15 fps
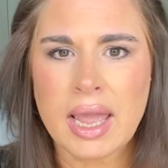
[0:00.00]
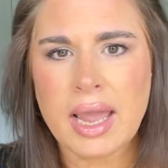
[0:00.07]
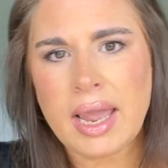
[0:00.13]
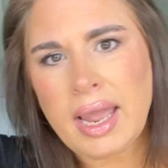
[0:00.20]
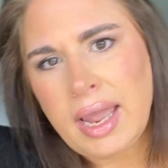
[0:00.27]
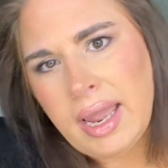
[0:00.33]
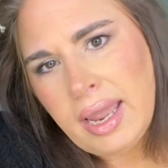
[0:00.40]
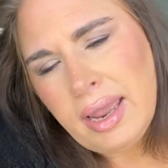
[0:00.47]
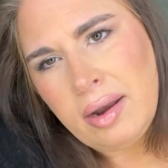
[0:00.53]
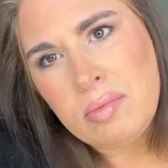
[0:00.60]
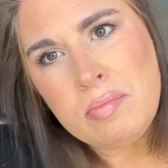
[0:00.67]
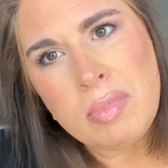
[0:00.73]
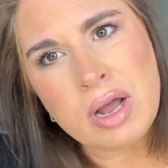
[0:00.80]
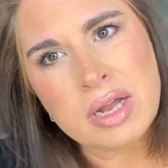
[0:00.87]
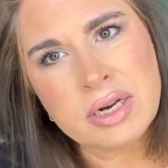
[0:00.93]
And
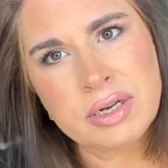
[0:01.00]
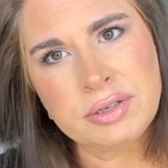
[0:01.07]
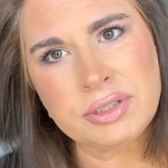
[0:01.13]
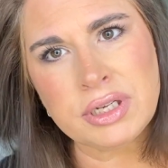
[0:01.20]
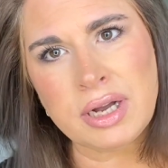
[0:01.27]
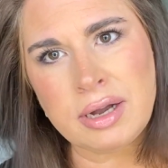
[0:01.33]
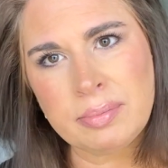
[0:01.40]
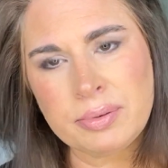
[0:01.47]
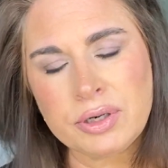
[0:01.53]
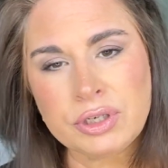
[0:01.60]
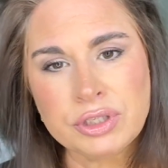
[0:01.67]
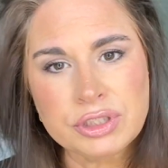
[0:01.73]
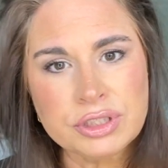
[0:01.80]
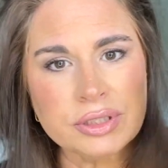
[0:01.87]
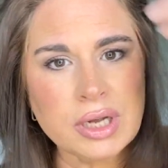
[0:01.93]
mono
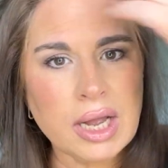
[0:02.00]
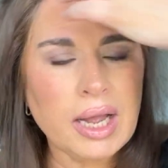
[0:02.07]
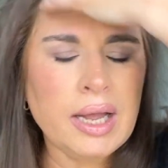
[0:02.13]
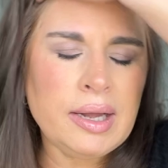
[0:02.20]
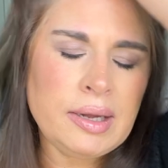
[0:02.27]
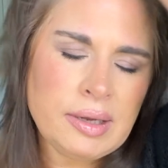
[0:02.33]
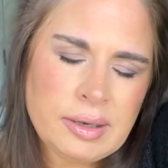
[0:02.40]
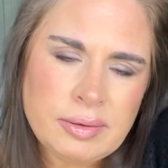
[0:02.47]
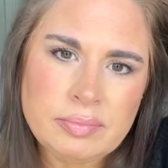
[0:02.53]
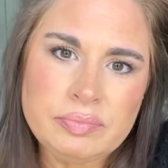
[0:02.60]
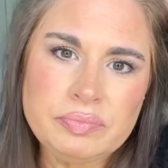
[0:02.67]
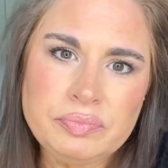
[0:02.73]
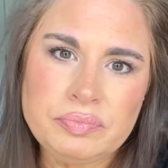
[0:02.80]
toppers are